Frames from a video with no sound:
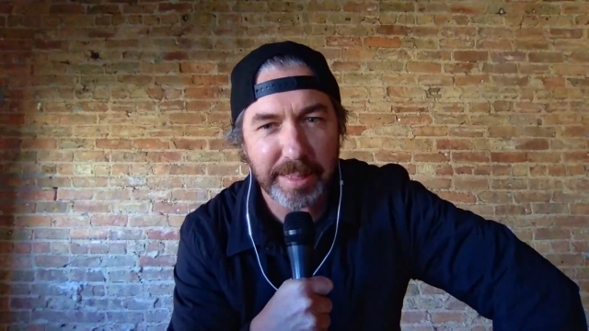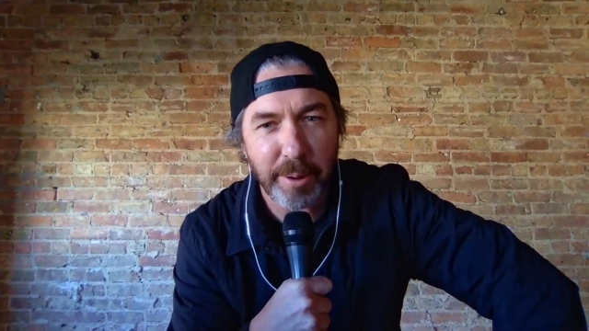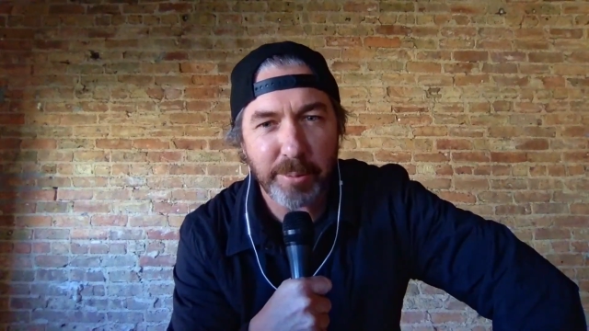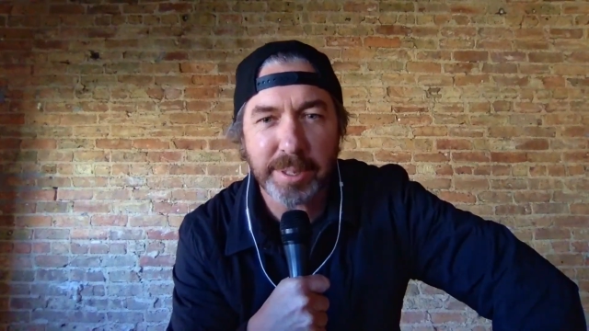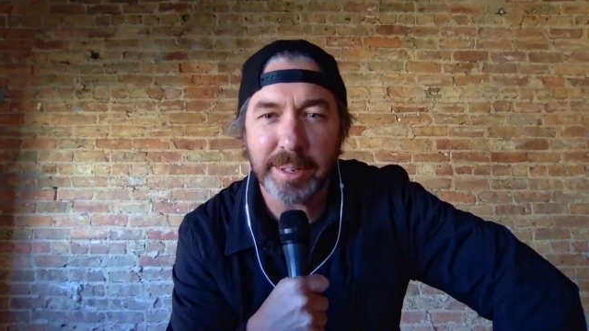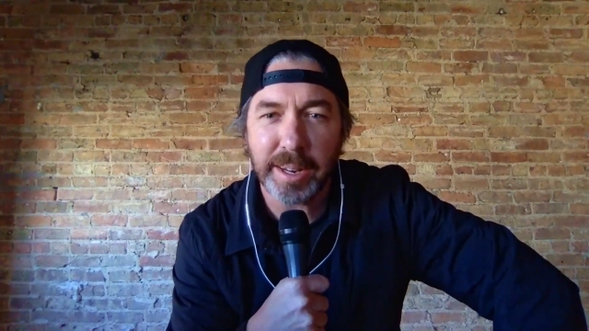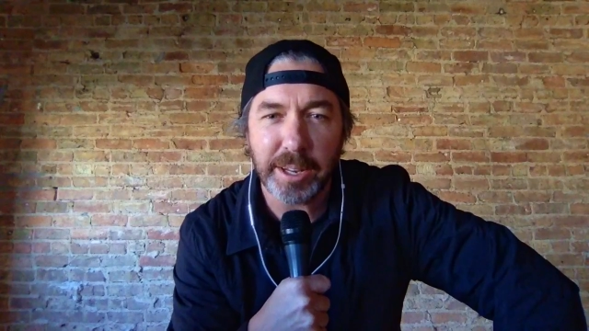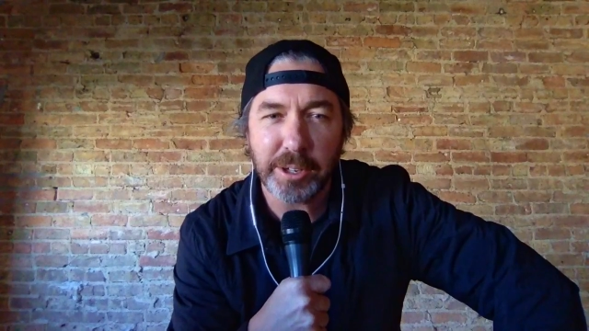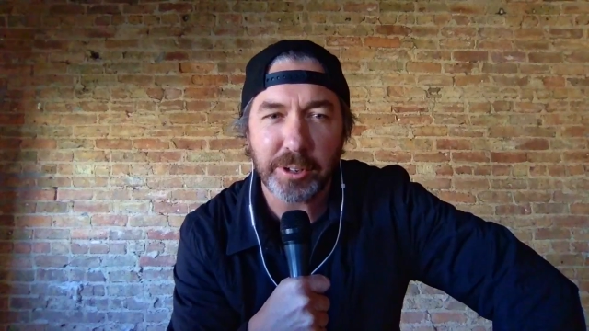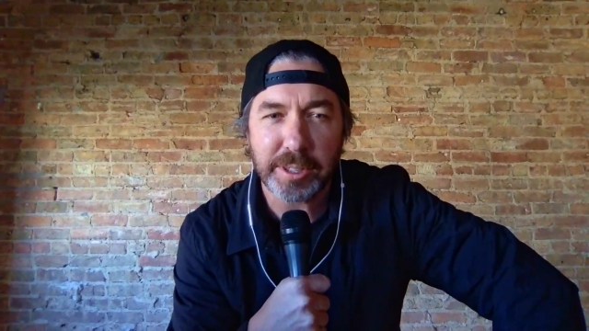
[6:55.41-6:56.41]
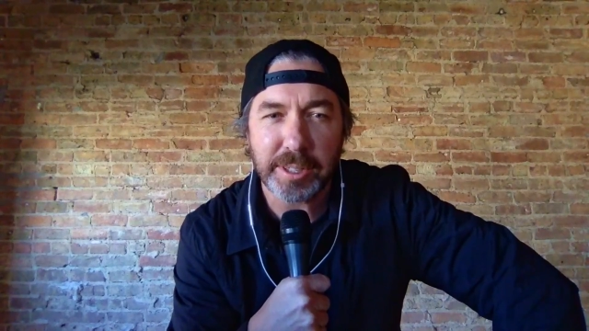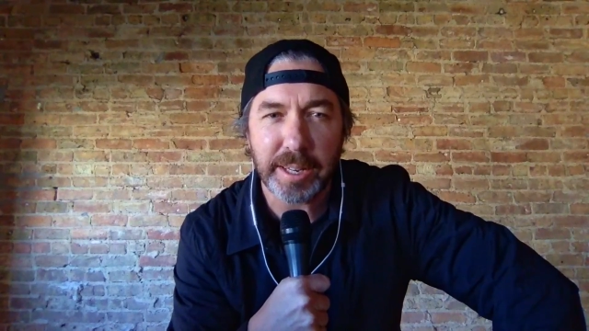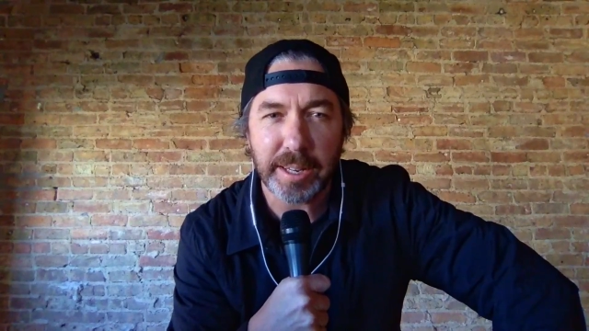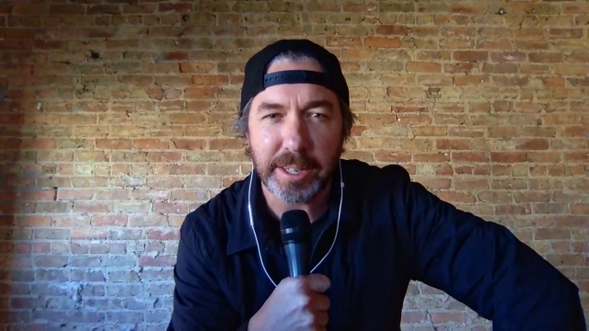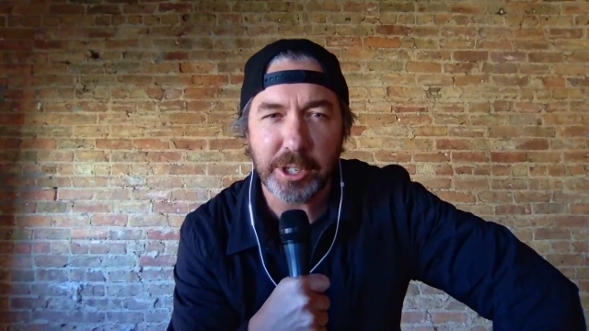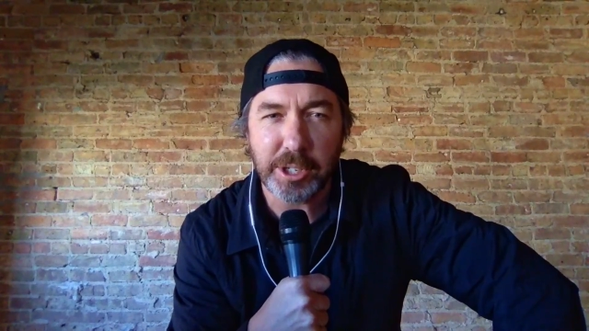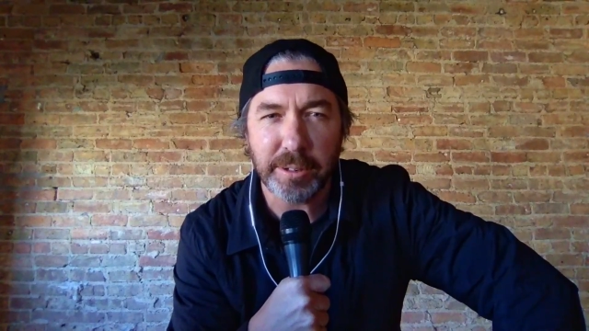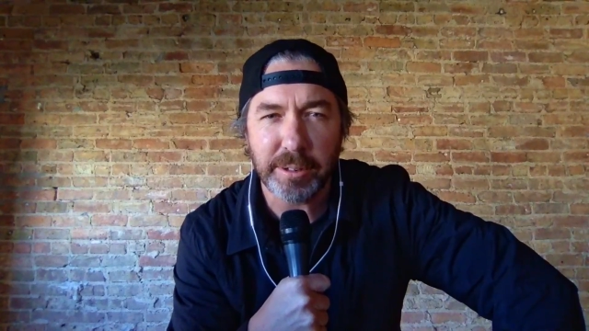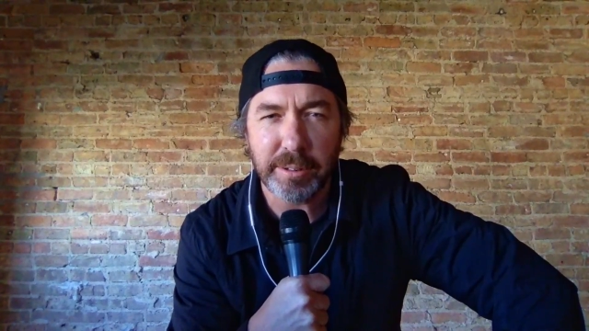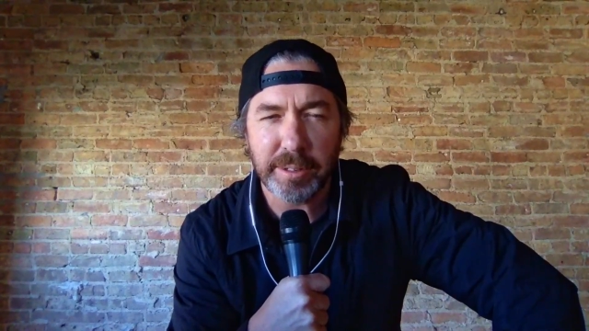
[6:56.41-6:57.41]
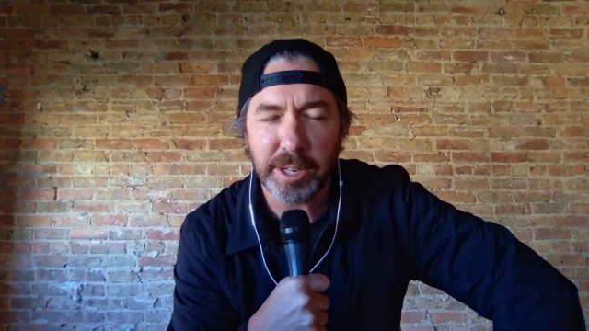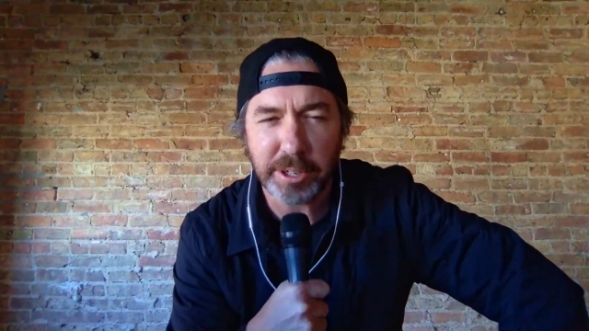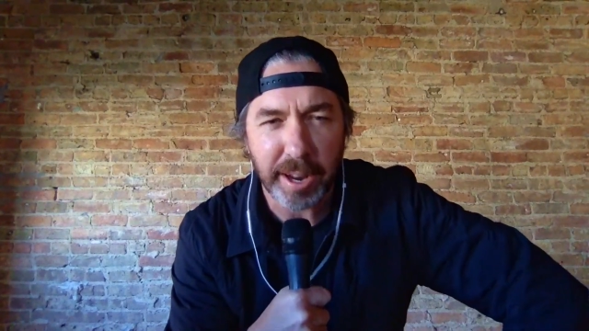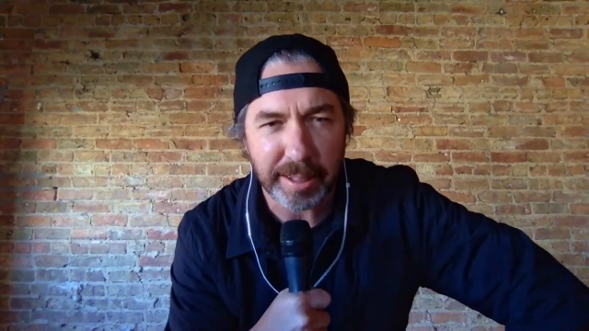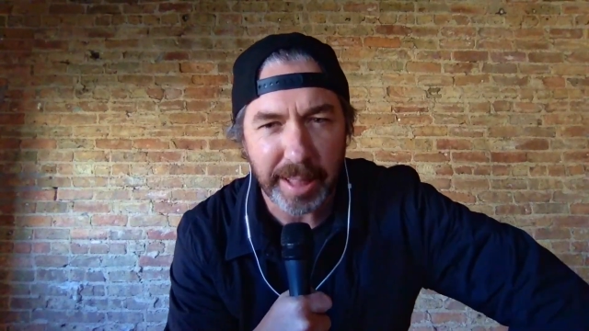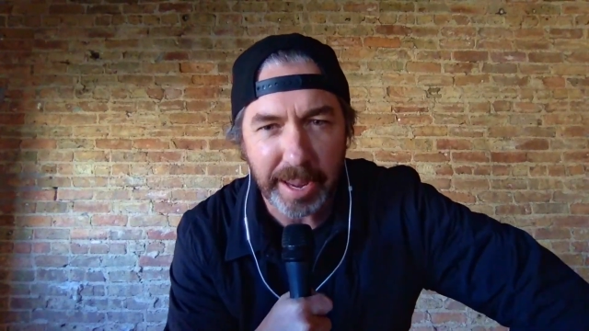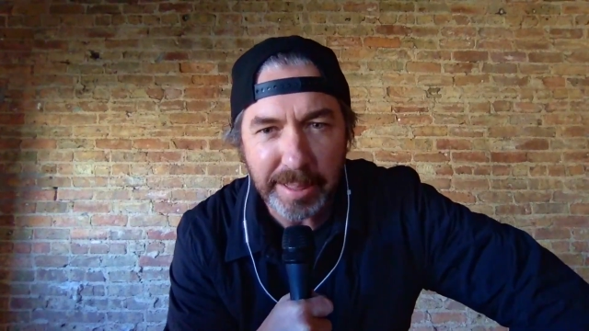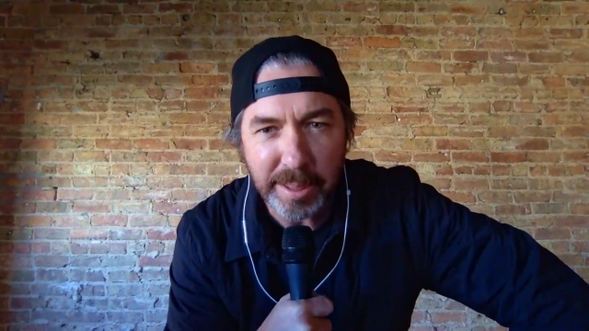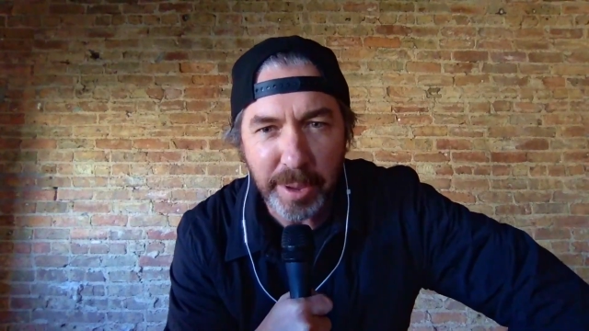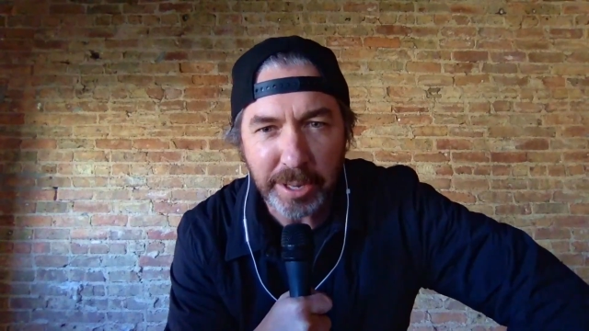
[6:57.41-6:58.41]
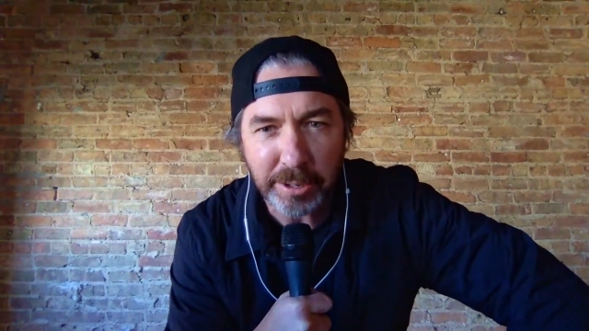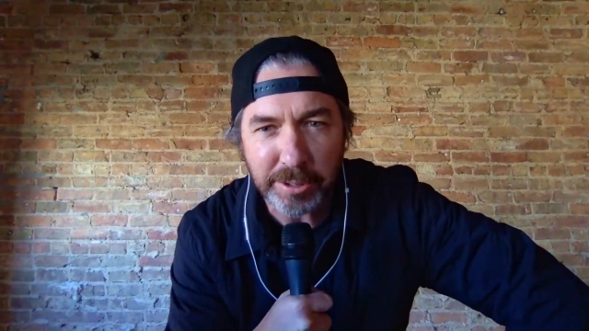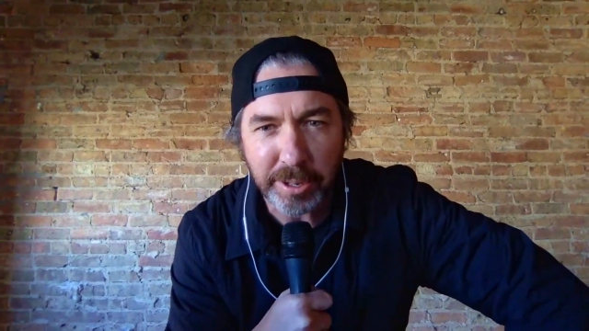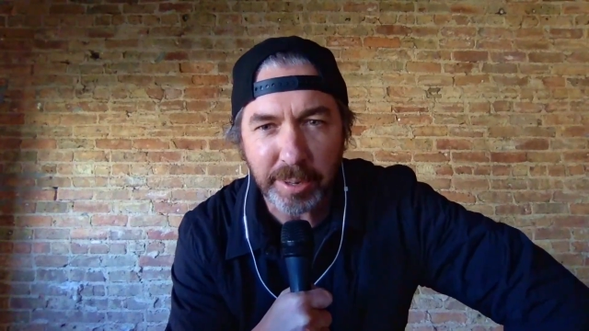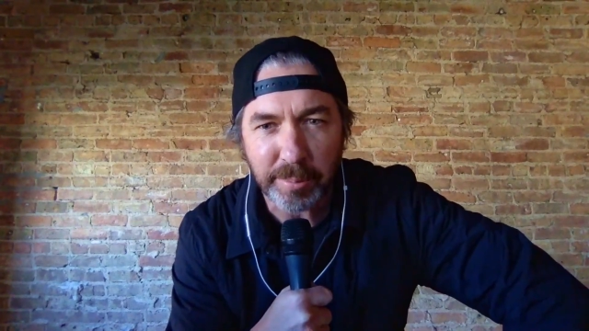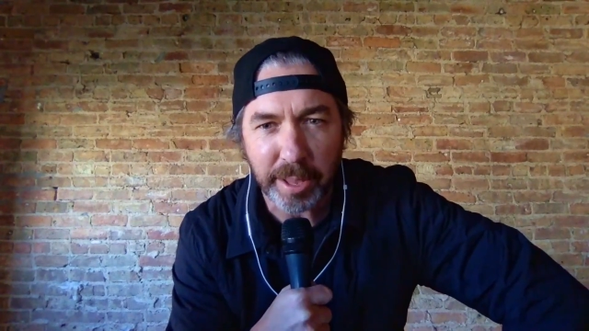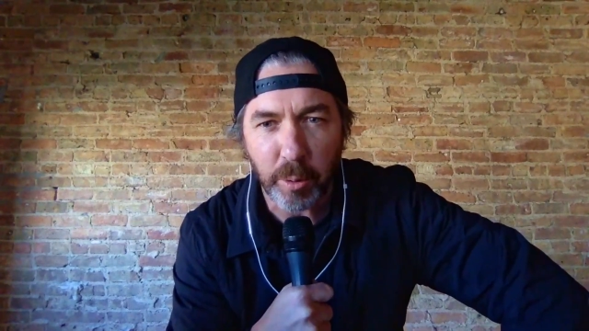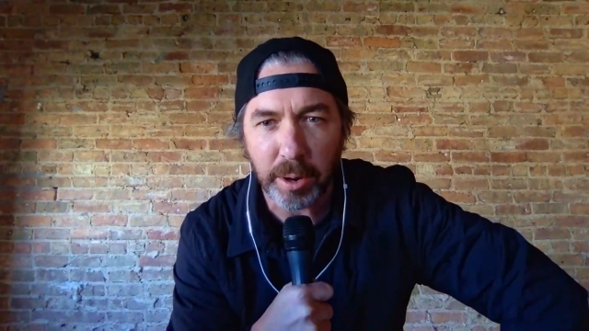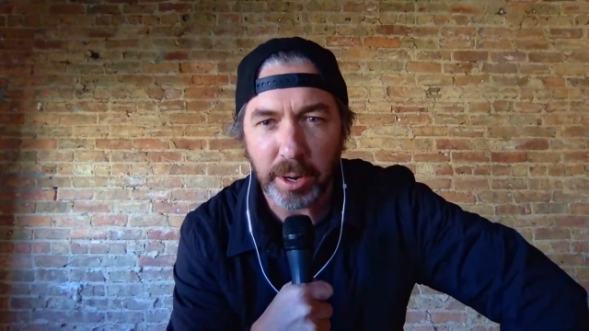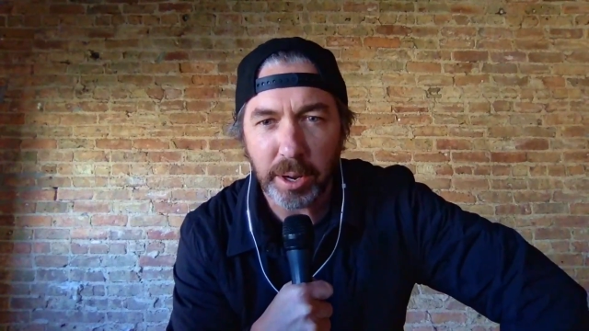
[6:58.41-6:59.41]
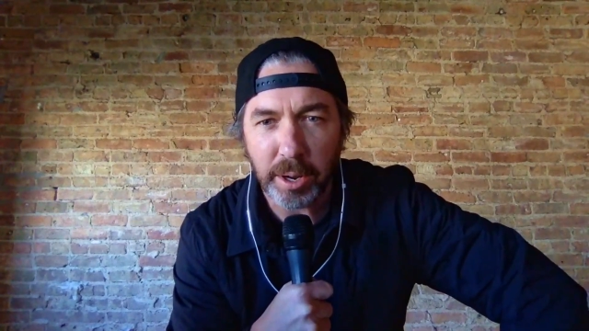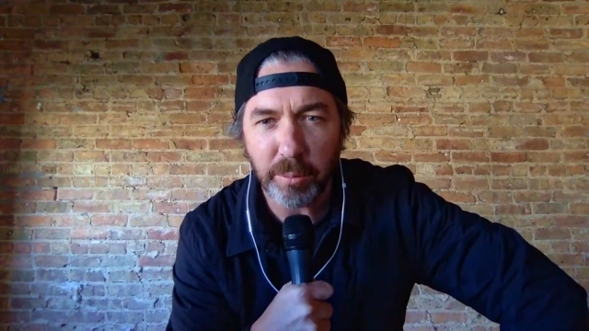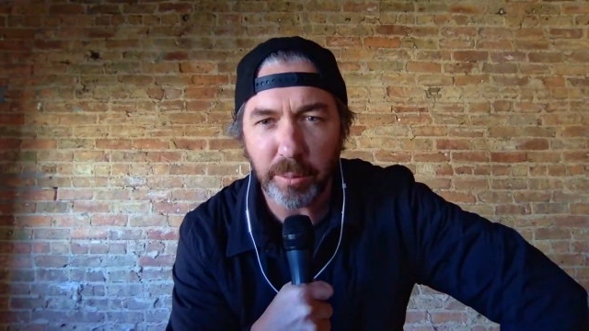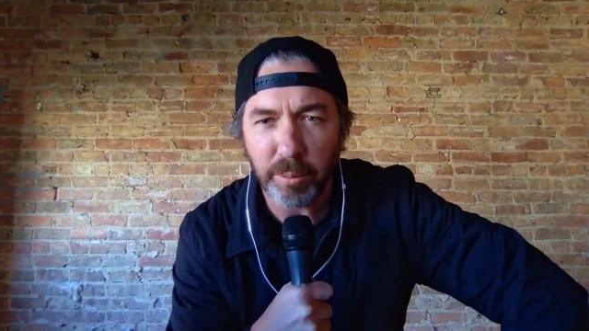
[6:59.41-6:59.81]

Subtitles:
Like, that was an interesting, did you not like the manuscript? Like, what,